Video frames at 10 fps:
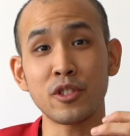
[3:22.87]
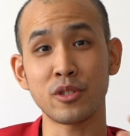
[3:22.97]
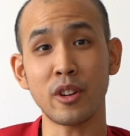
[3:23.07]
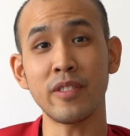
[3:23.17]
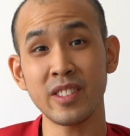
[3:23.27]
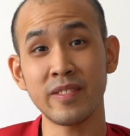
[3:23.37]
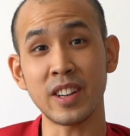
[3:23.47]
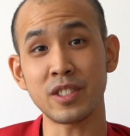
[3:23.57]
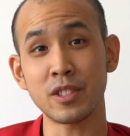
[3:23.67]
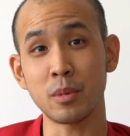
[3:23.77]
for softer
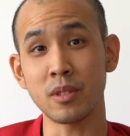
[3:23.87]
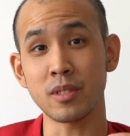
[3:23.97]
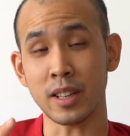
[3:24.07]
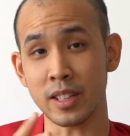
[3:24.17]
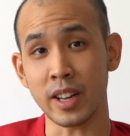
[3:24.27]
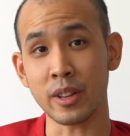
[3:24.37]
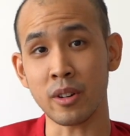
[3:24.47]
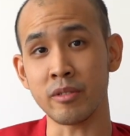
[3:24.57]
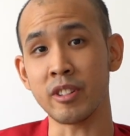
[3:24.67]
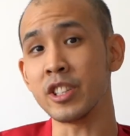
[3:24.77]
vegetables like the
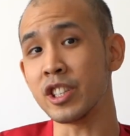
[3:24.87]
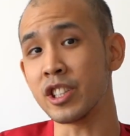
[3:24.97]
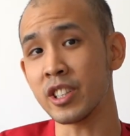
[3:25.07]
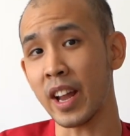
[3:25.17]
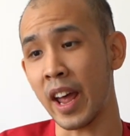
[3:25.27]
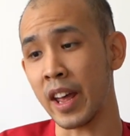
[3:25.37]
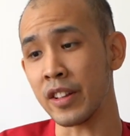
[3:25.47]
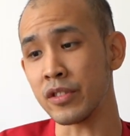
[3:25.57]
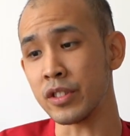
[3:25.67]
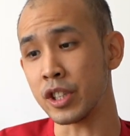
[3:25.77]
daikon radish
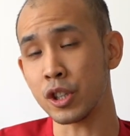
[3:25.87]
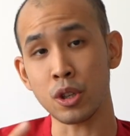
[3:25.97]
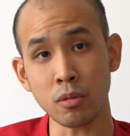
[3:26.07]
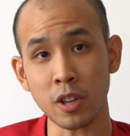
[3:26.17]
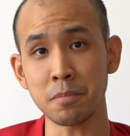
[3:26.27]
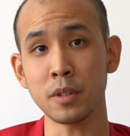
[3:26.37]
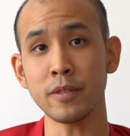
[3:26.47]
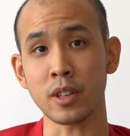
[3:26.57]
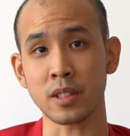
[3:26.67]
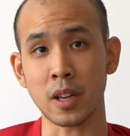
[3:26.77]
and the cucumber,
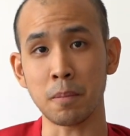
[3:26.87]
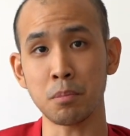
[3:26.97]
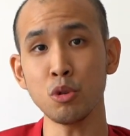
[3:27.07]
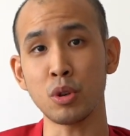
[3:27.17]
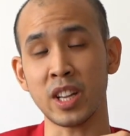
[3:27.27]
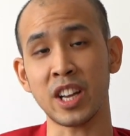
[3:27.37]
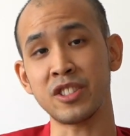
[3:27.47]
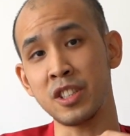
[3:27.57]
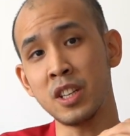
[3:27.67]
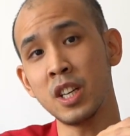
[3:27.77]
for example, you can
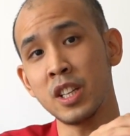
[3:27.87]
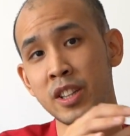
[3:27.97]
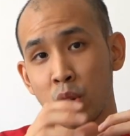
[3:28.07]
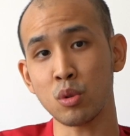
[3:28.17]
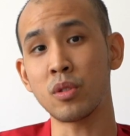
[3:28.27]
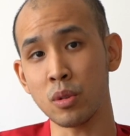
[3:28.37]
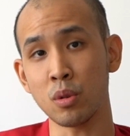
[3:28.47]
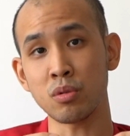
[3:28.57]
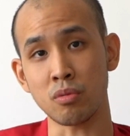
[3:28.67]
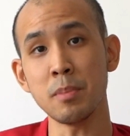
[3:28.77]
actually take
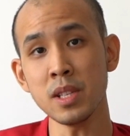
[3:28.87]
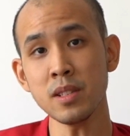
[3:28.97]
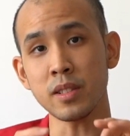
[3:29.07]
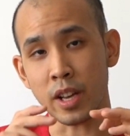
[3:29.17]
those ribbons